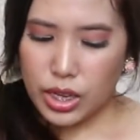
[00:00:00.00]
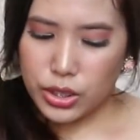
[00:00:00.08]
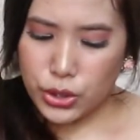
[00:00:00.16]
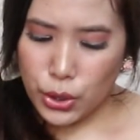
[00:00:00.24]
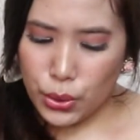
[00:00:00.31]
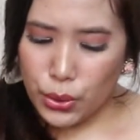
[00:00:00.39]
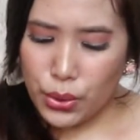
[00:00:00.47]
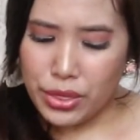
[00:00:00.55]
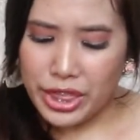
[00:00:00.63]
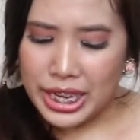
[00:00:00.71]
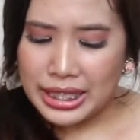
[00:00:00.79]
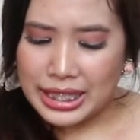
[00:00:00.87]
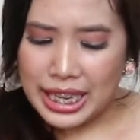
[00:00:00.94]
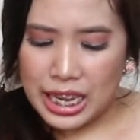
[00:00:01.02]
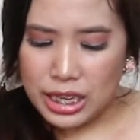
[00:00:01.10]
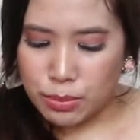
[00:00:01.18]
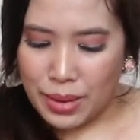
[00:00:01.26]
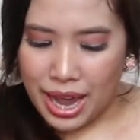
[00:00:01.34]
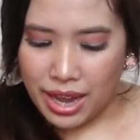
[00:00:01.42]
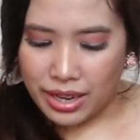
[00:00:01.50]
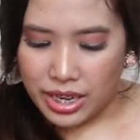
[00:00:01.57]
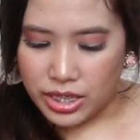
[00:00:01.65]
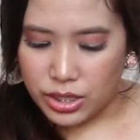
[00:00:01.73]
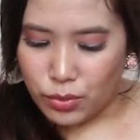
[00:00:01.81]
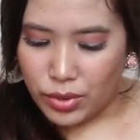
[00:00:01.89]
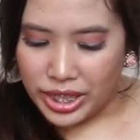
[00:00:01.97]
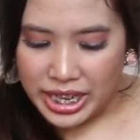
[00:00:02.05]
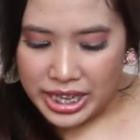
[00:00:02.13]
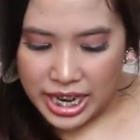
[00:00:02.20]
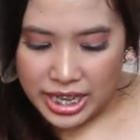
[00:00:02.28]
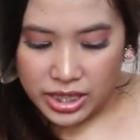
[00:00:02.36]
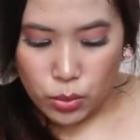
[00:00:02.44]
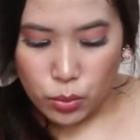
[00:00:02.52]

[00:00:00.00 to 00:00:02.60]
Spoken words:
So this guest bag is really nice.